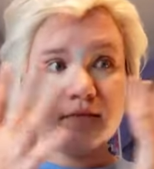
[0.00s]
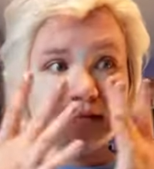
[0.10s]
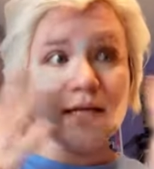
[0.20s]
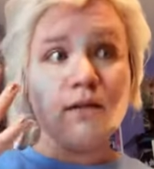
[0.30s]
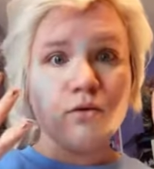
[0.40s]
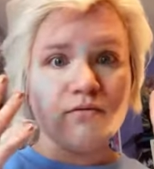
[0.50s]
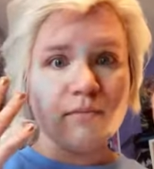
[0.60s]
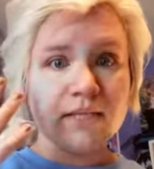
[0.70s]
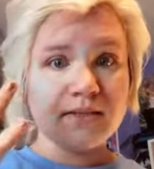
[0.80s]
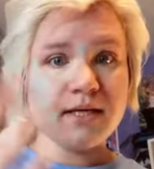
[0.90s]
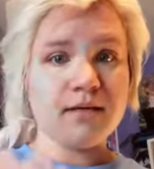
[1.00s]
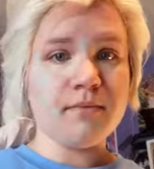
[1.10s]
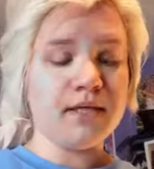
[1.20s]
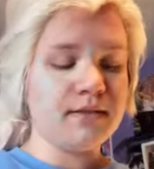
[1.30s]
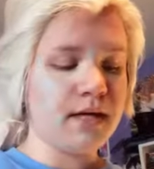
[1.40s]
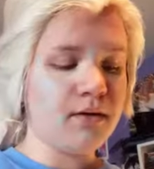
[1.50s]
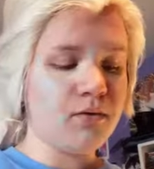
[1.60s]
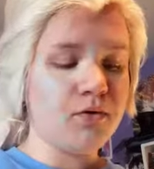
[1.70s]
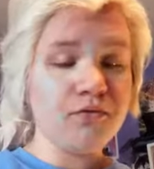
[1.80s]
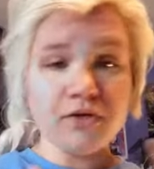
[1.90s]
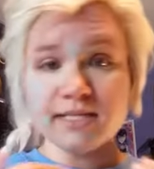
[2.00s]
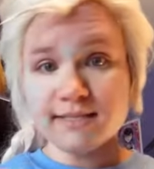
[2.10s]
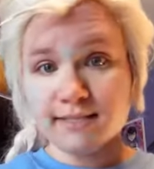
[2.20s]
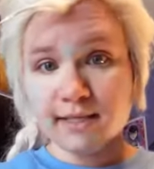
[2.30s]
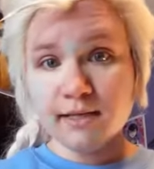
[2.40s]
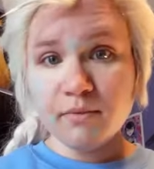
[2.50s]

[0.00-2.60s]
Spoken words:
the yellow of my skin, because I don't know if you can see,